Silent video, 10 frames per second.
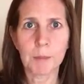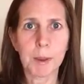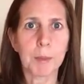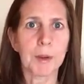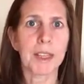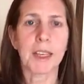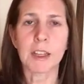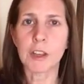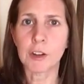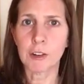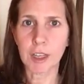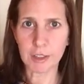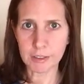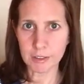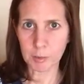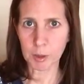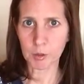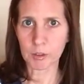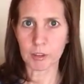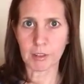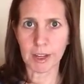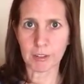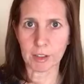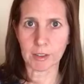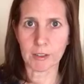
by putting out a curiosity post around it.